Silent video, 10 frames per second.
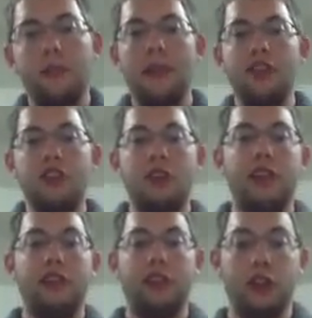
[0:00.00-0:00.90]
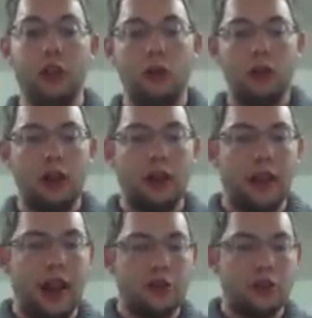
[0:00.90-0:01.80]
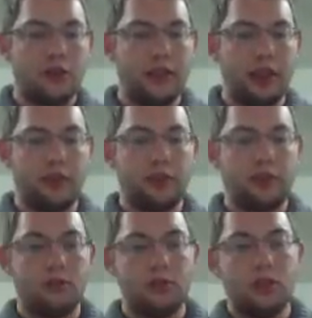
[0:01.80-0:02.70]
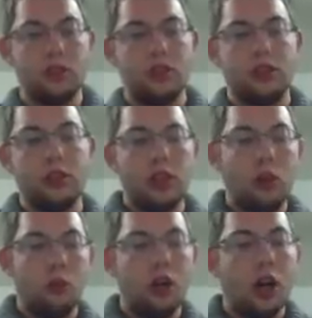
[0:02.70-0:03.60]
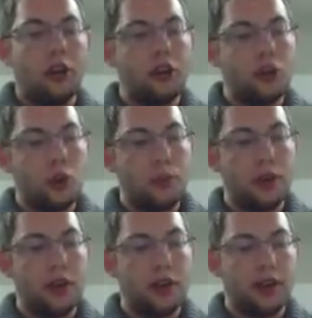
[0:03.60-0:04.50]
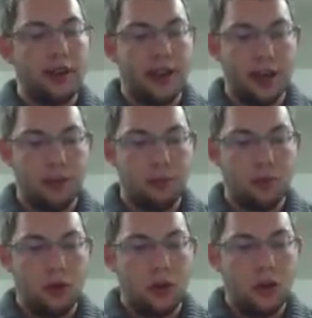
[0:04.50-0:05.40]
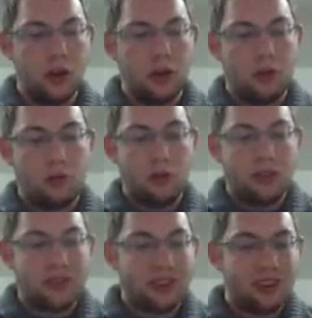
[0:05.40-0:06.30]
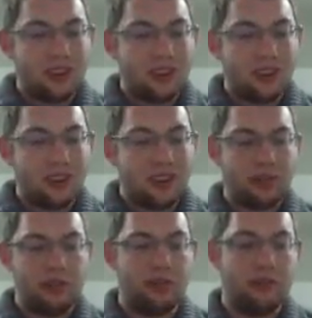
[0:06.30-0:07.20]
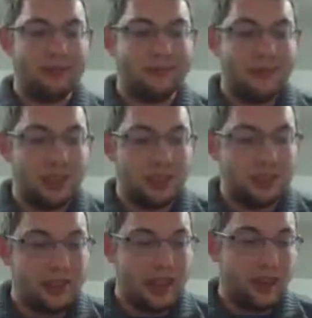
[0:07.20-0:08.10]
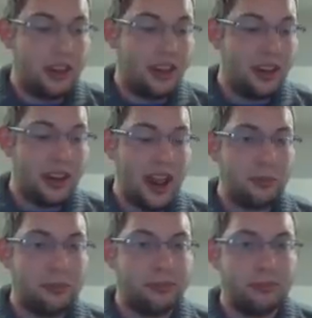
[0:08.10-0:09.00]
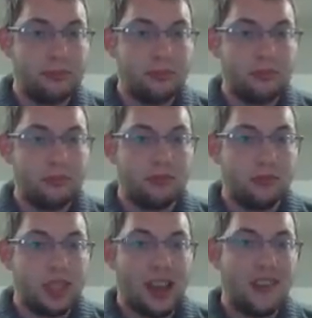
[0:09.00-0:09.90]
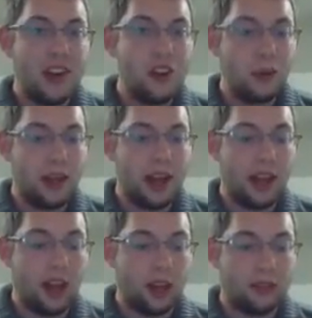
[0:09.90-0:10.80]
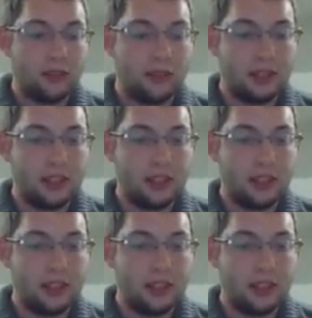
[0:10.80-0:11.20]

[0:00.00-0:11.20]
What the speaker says: The mixture of these two natural events would cause a short period of time where certain animals that couldn't adapt eventually would die off.